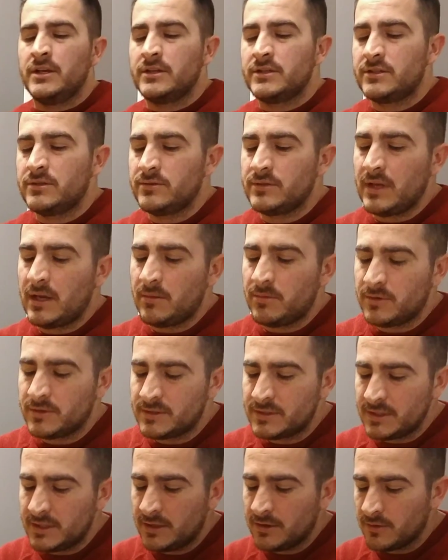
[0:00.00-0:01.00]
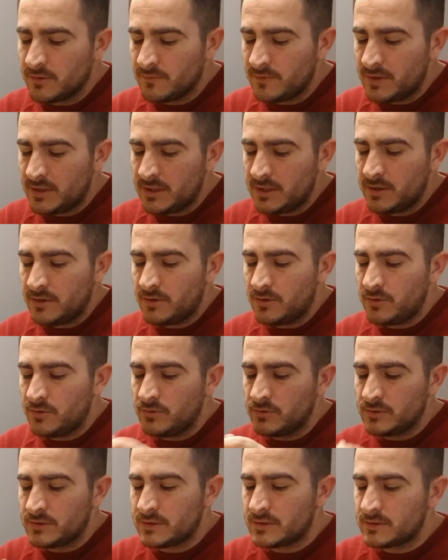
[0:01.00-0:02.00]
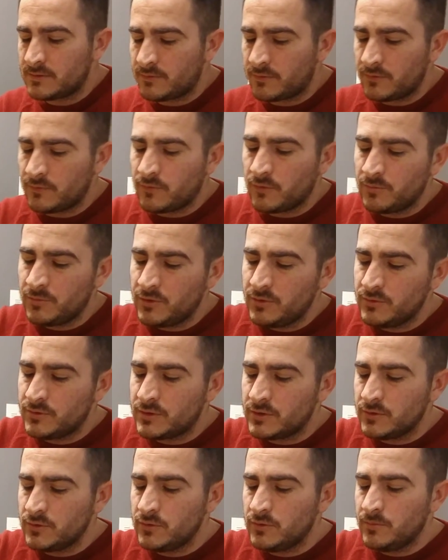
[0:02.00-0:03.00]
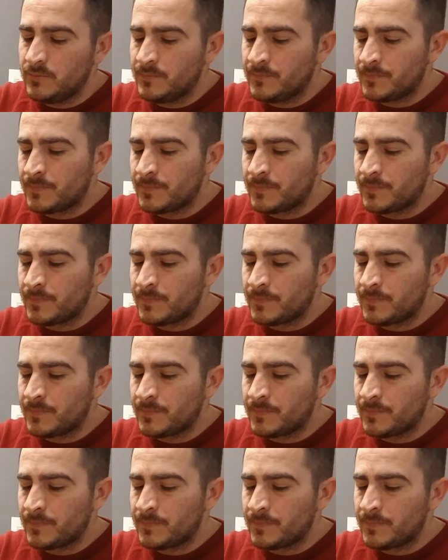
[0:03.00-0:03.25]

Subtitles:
She was able to see her videos from YouTube.